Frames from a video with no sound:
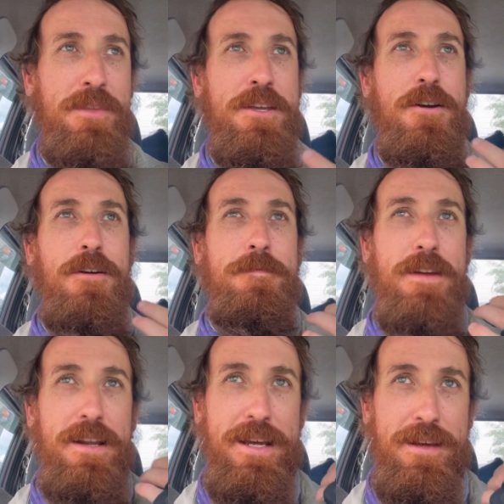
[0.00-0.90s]
You're
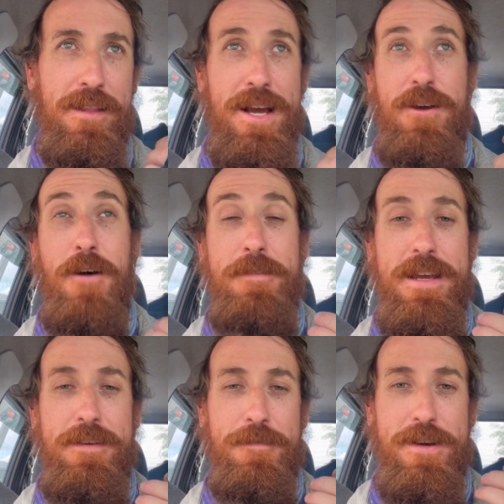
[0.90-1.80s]
feeling like
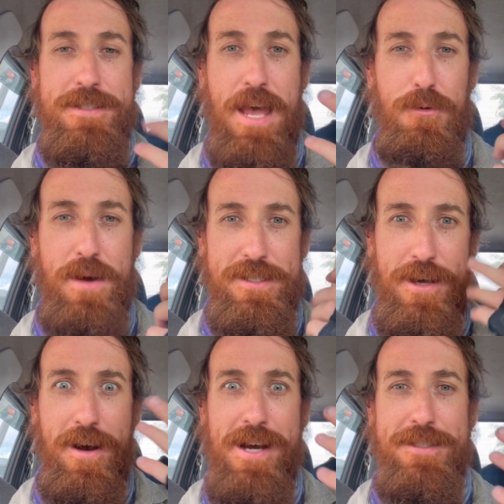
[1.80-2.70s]
coffee, for example, makes
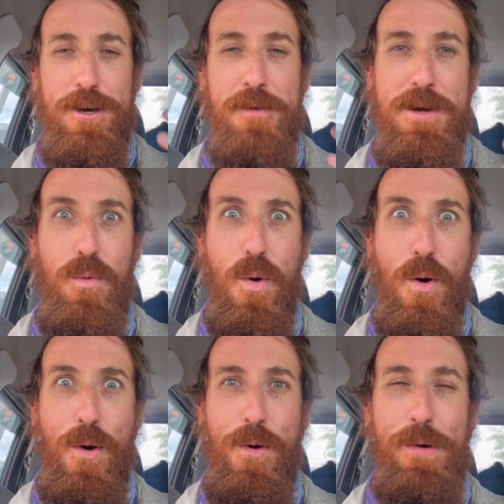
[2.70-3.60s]
your eyes go a bit
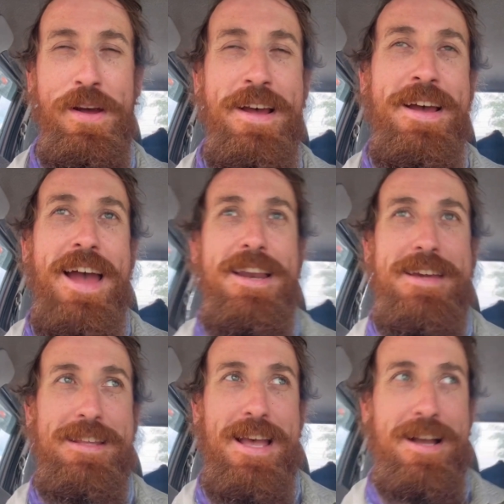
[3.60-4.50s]
woo, and you
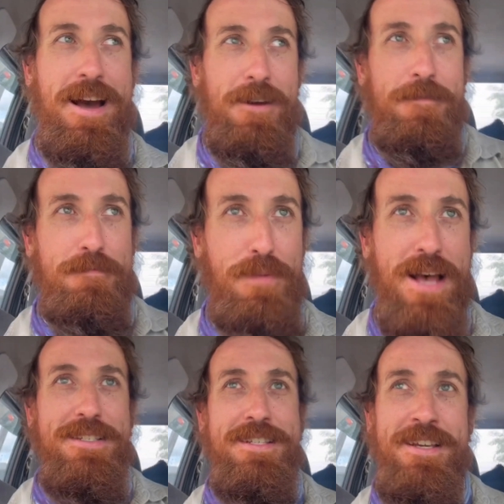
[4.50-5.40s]
get that kind of
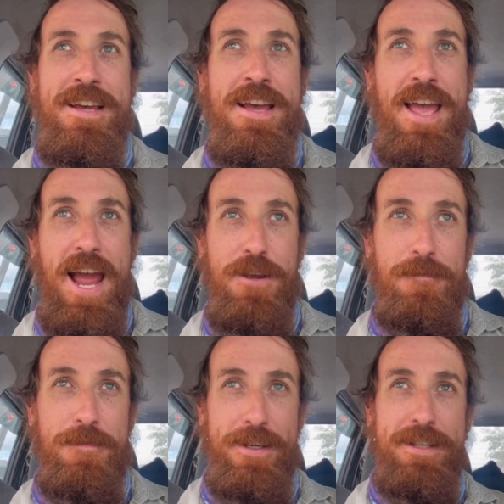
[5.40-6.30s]
buzz, and you're
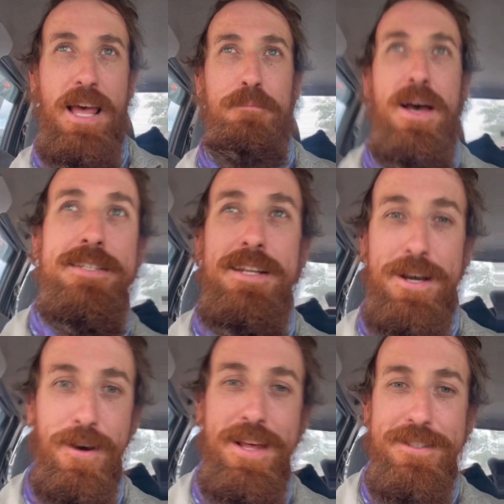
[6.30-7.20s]
feeling that buzz, and you're
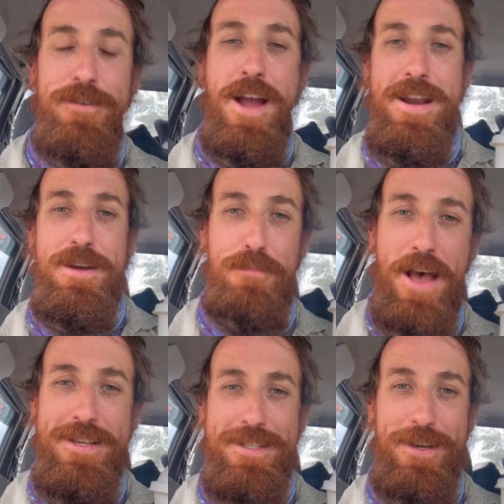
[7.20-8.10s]
like, oh, that's creating a
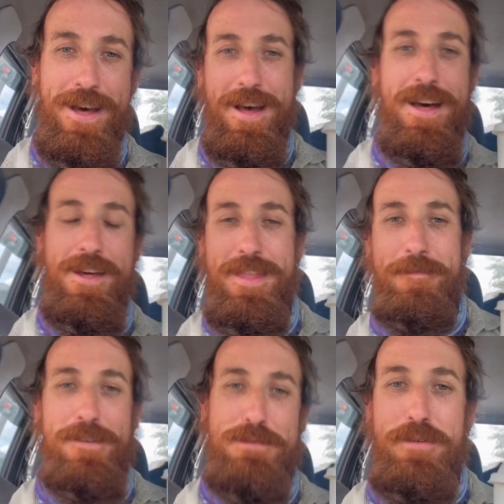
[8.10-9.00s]
buzz. Oh, that
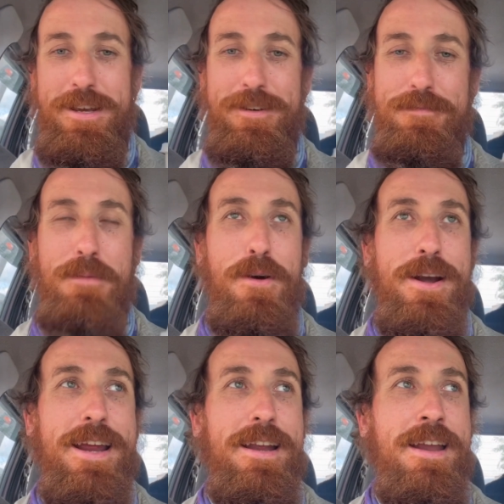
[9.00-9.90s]
feels pretty good in my
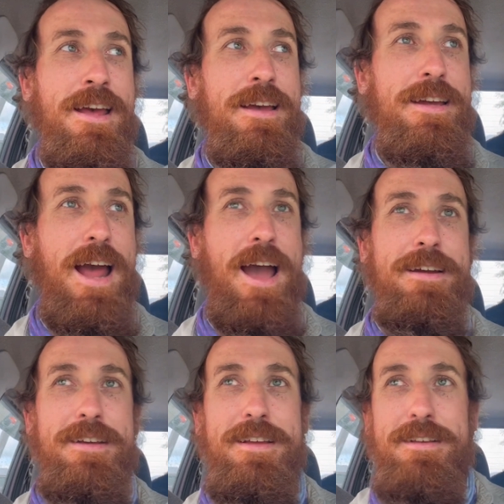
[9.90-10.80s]
body, and you
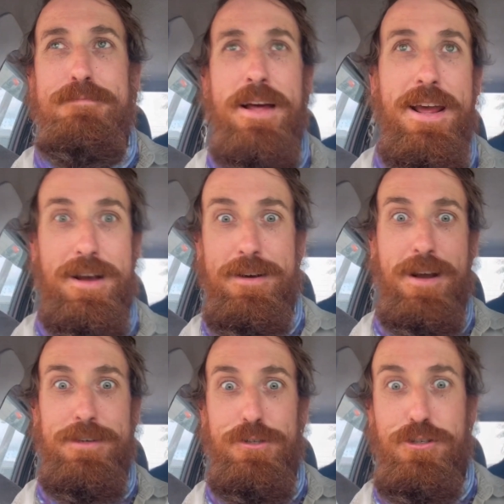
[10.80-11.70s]
know, bloody, I
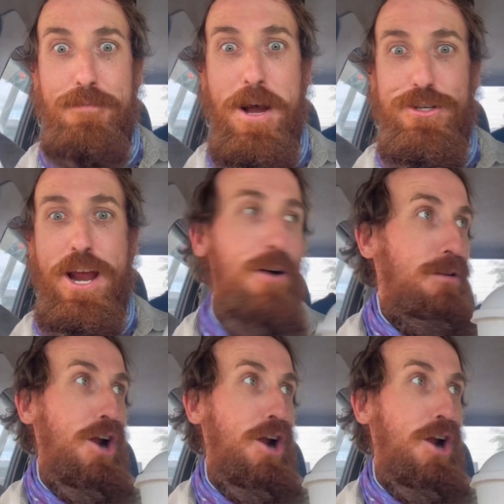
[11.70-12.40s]
can do so much now.